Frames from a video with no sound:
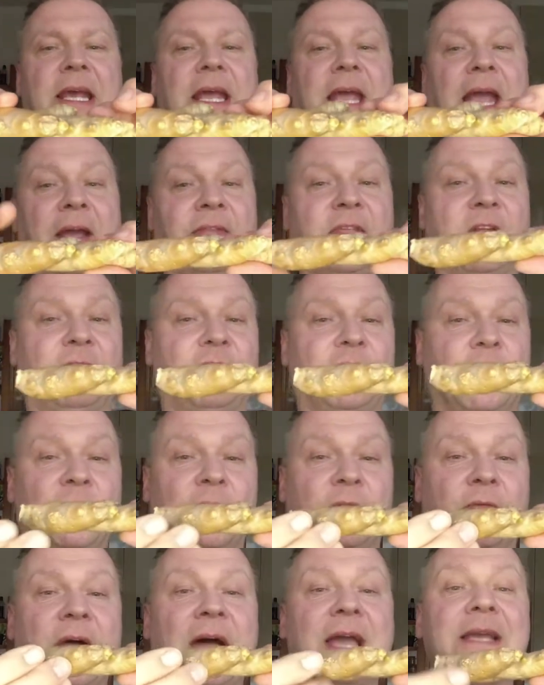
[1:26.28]
And then from
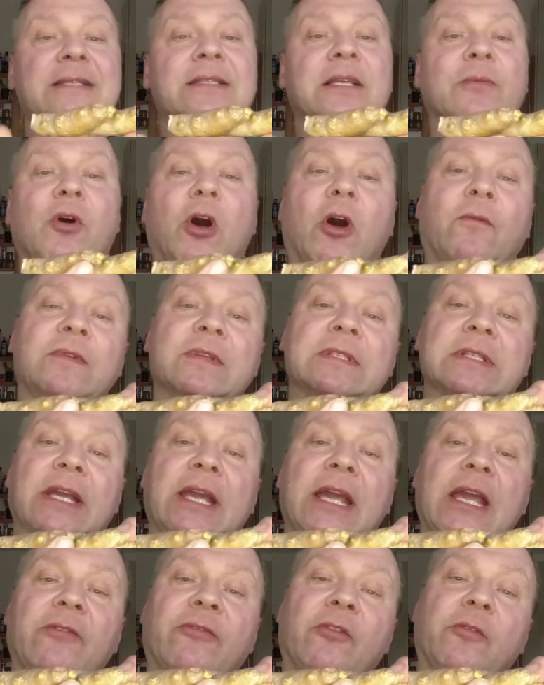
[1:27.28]
the rhizome, obviously
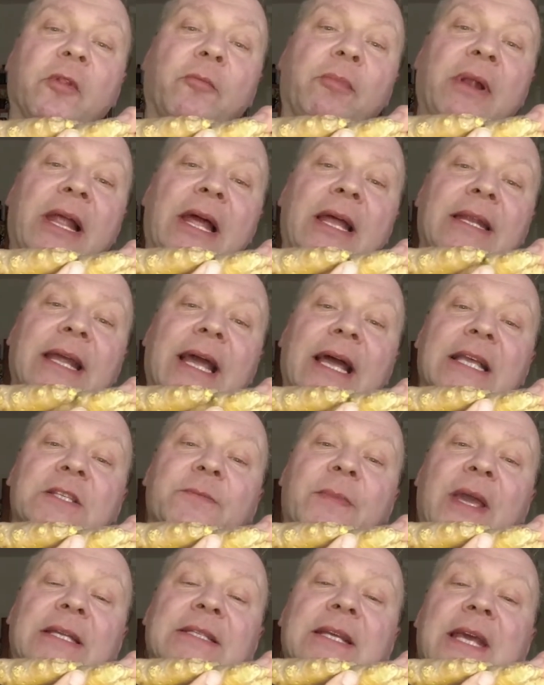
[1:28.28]
here from the plant
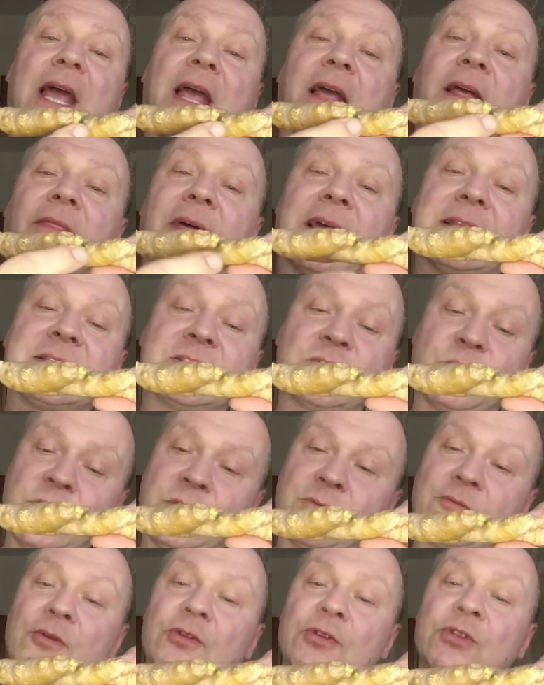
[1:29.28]
aspect, that's where
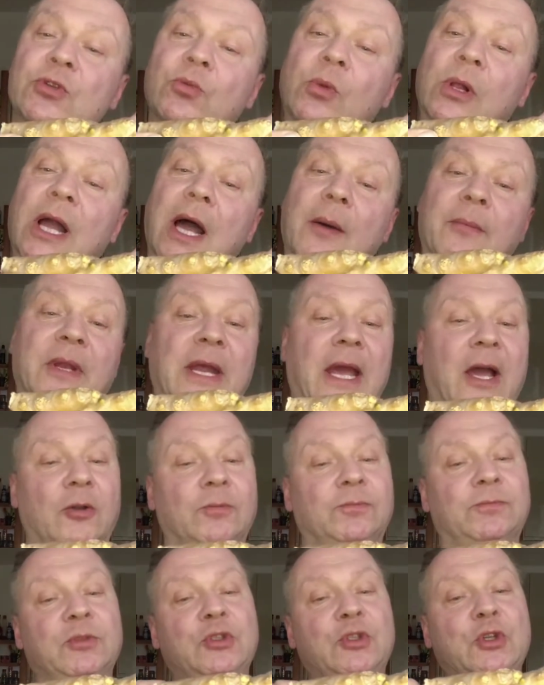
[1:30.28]
the roots will come down
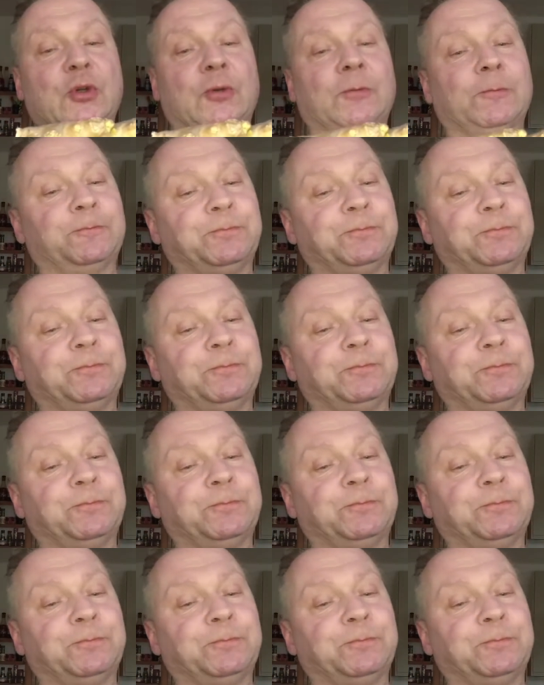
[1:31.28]
too.